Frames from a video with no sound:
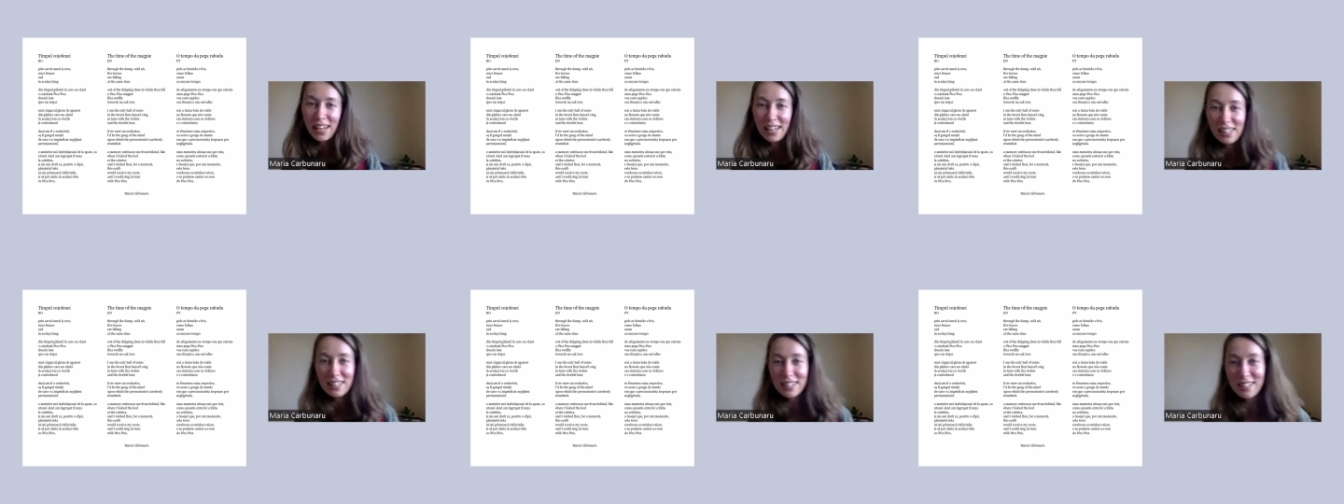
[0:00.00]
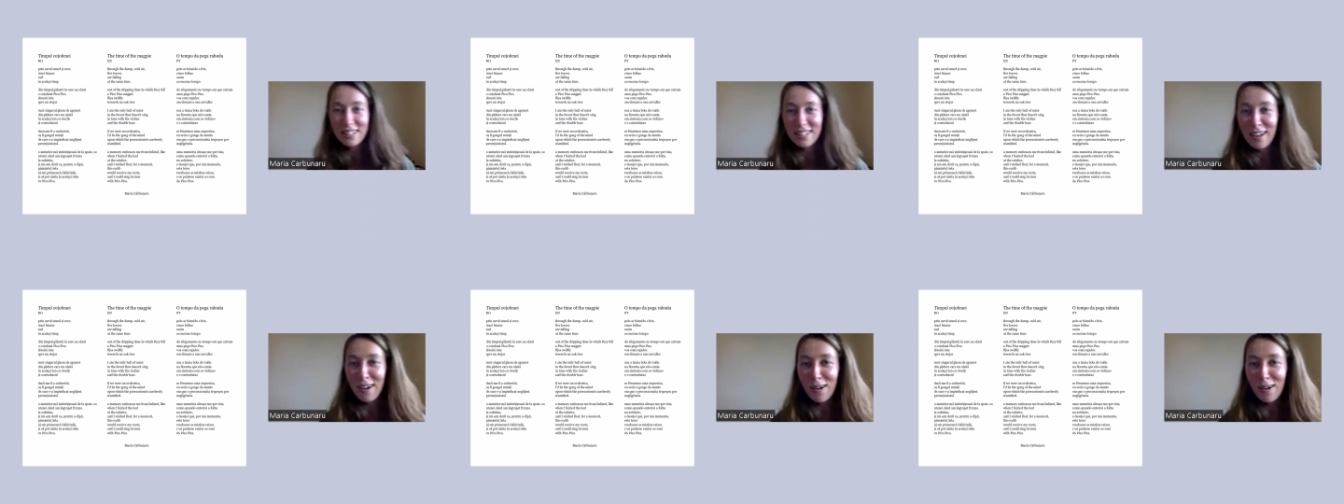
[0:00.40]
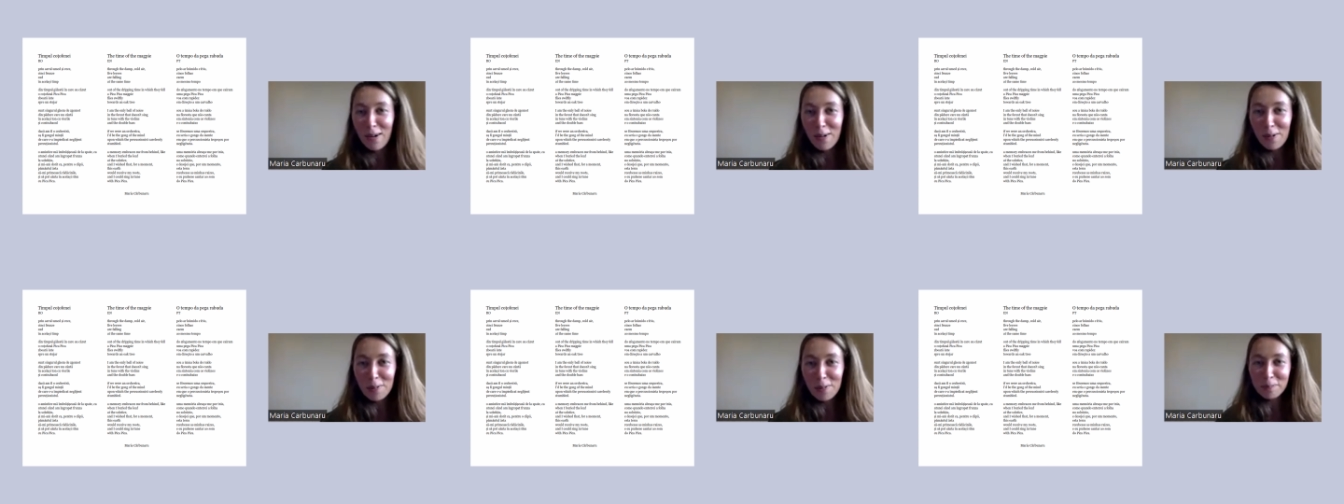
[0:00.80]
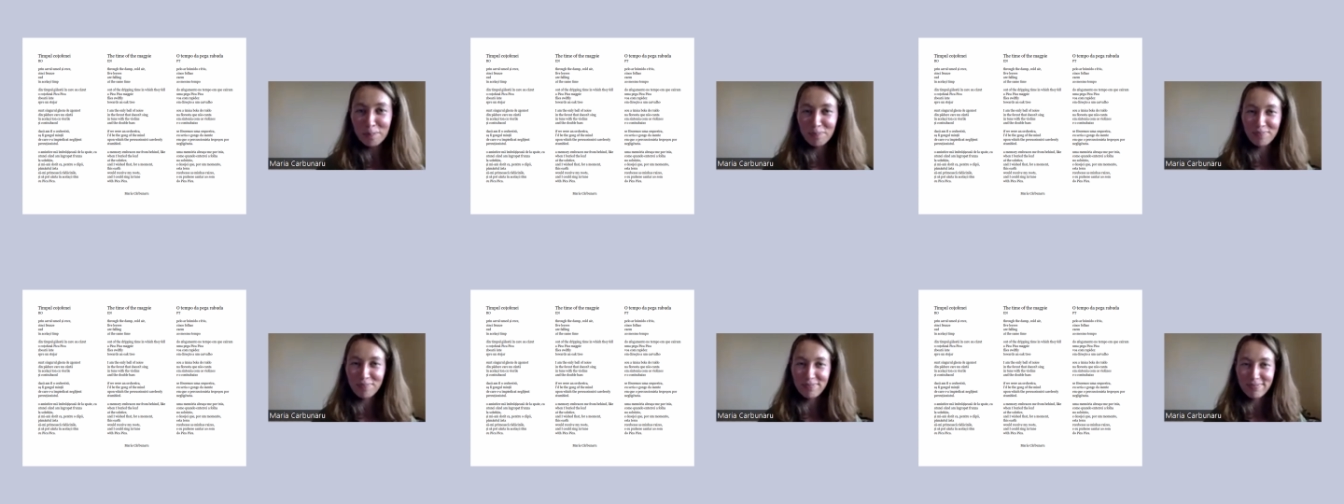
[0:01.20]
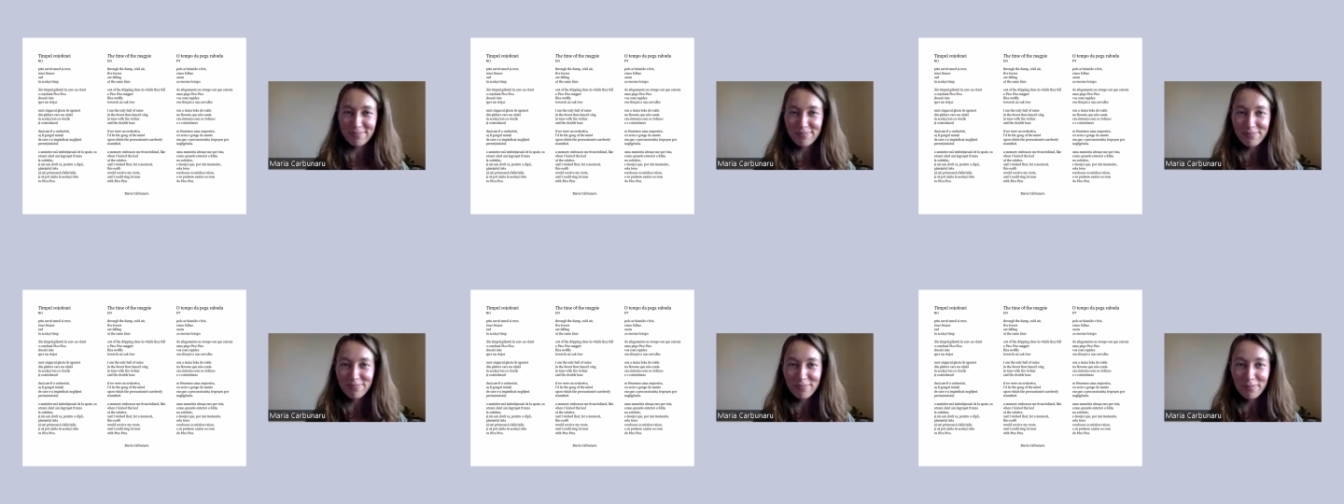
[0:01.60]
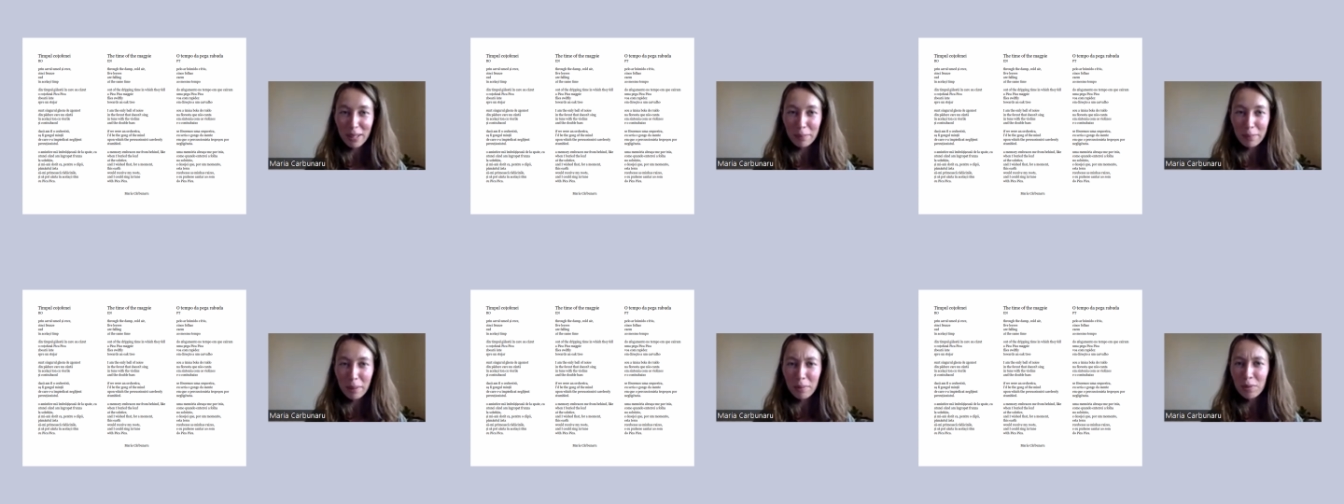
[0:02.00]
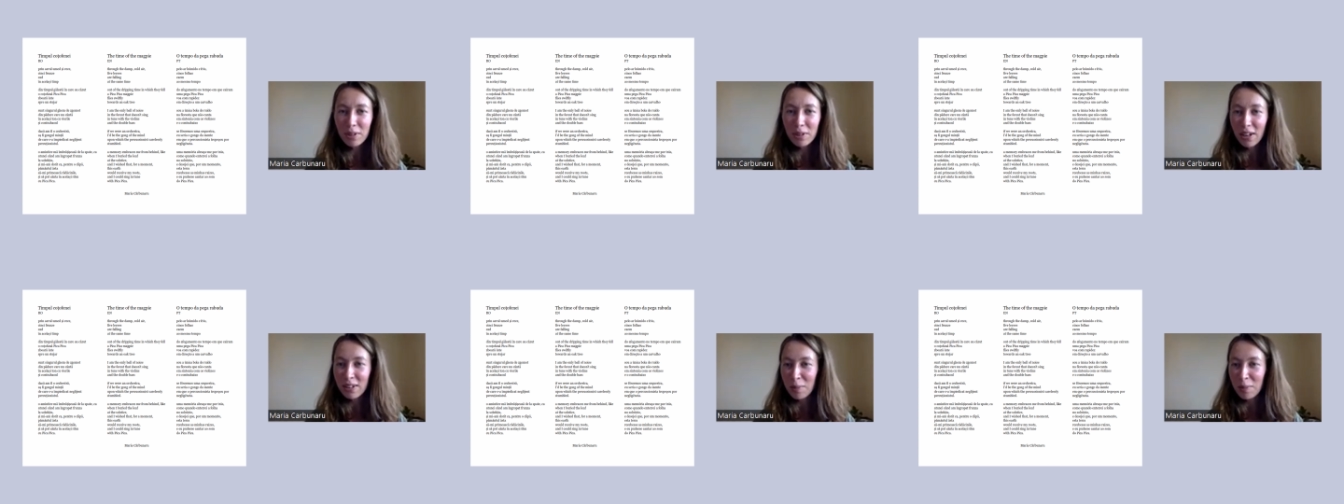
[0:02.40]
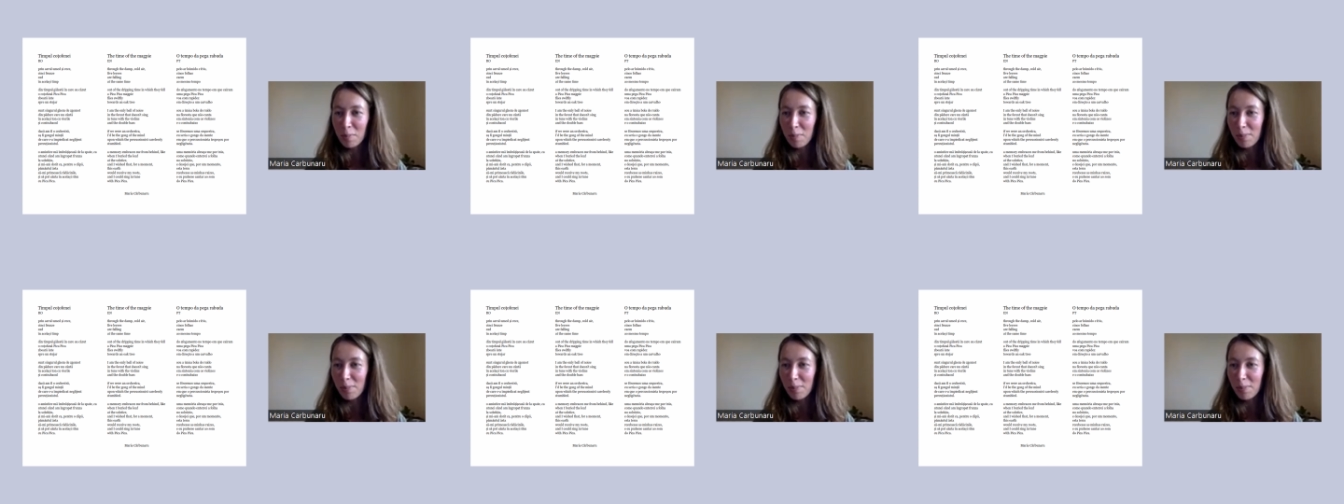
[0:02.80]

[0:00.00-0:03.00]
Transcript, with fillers: So maybe we're gonna